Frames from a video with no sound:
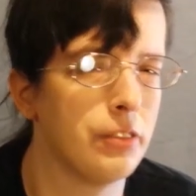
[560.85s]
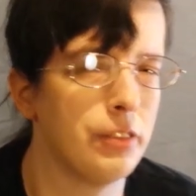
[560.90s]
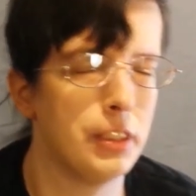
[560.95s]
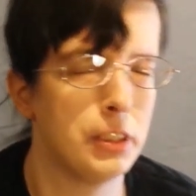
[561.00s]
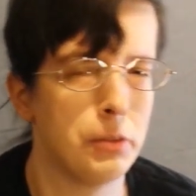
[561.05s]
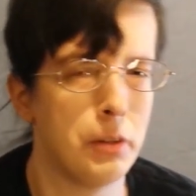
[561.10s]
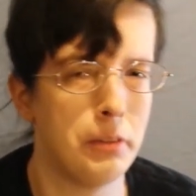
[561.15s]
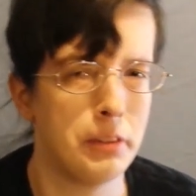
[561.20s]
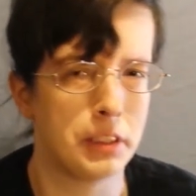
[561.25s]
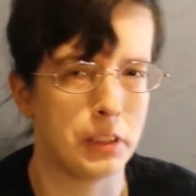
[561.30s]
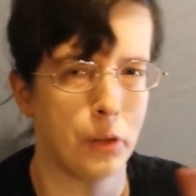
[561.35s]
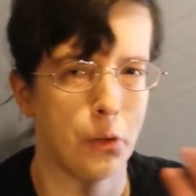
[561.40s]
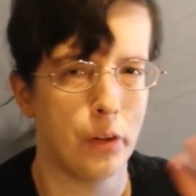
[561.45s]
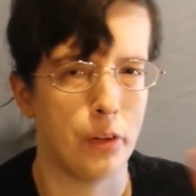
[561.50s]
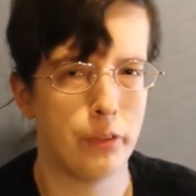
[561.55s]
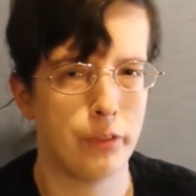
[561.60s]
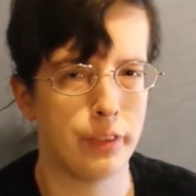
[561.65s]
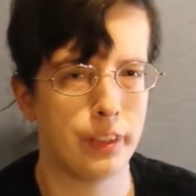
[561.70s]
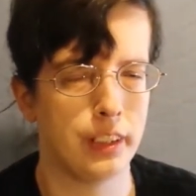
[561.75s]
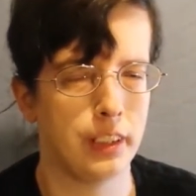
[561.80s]
The first one was The
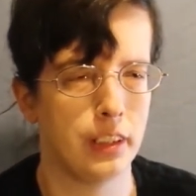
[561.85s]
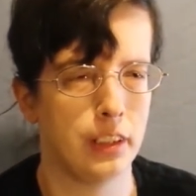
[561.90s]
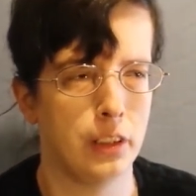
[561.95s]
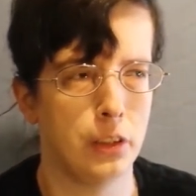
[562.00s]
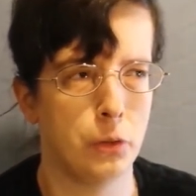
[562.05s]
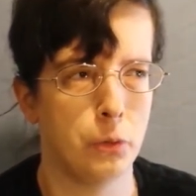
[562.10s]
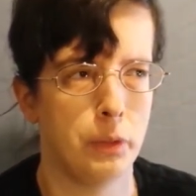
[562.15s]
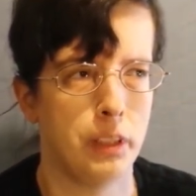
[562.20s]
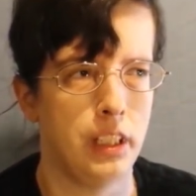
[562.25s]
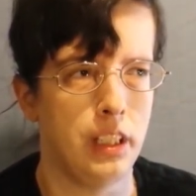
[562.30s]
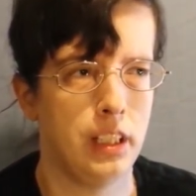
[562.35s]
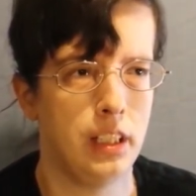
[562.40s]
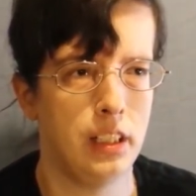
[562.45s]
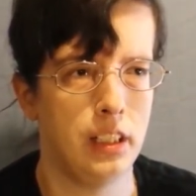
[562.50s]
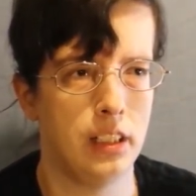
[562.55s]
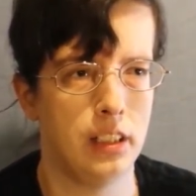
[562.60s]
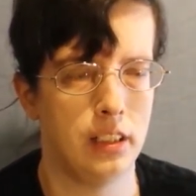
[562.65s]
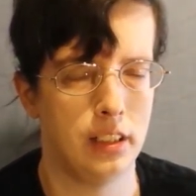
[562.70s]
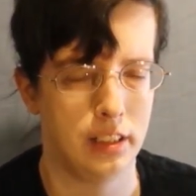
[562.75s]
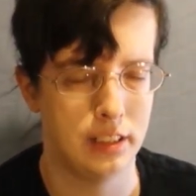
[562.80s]
Orphan
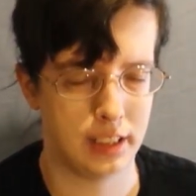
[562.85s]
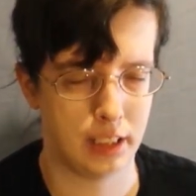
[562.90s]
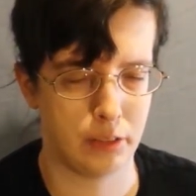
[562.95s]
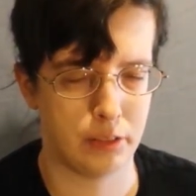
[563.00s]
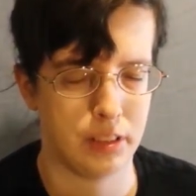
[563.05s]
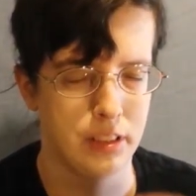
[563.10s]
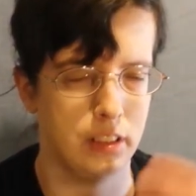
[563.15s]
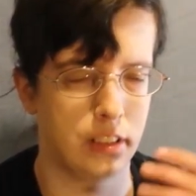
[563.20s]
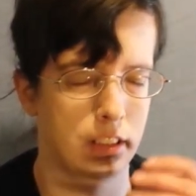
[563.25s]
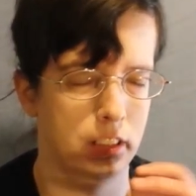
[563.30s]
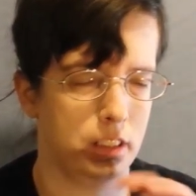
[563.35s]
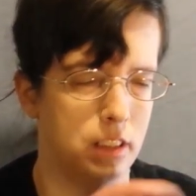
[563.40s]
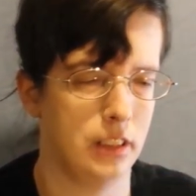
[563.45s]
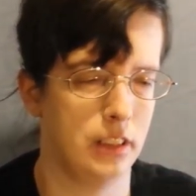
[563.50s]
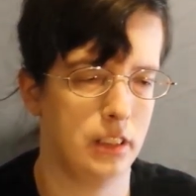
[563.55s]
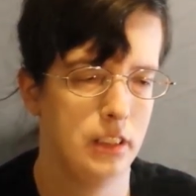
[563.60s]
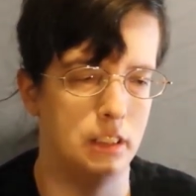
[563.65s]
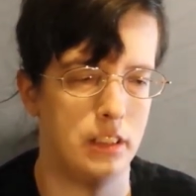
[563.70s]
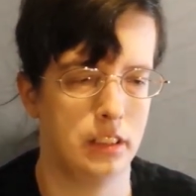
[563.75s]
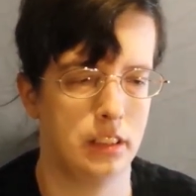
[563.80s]
Queen, and the second one
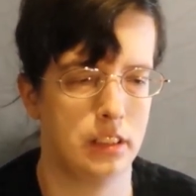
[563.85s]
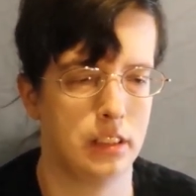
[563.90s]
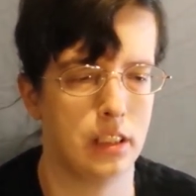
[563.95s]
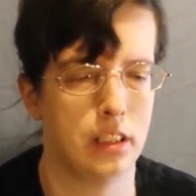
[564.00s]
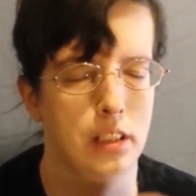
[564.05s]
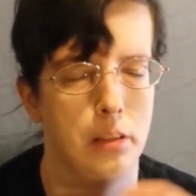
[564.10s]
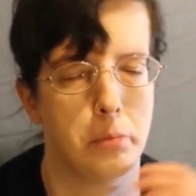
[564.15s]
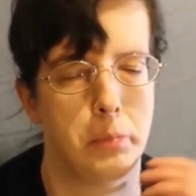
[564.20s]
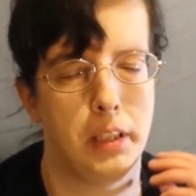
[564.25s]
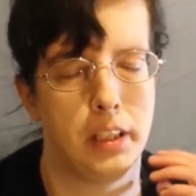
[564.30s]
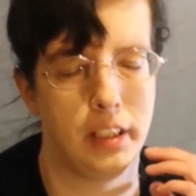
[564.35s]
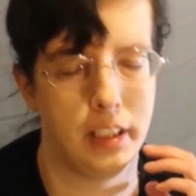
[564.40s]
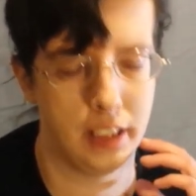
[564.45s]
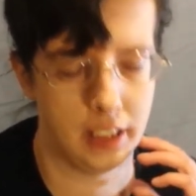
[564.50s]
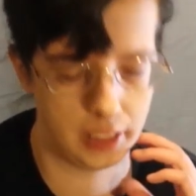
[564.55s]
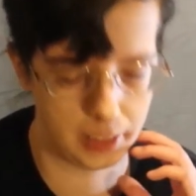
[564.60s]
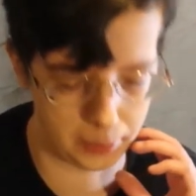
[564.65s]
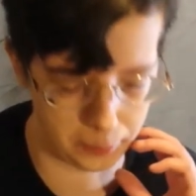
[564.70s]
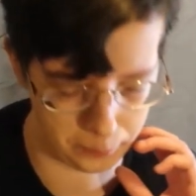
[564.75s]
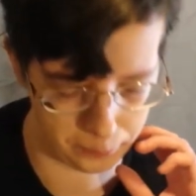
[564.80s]
is The Mirror
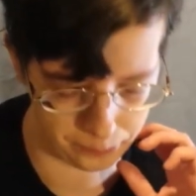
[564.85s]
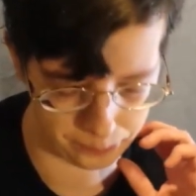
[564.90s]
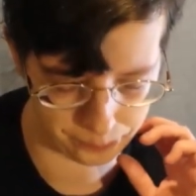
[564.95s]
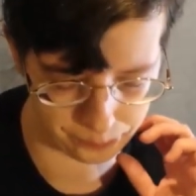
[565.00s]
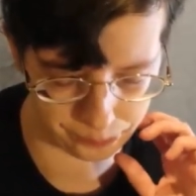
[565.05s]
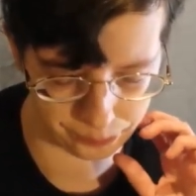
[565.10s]
King.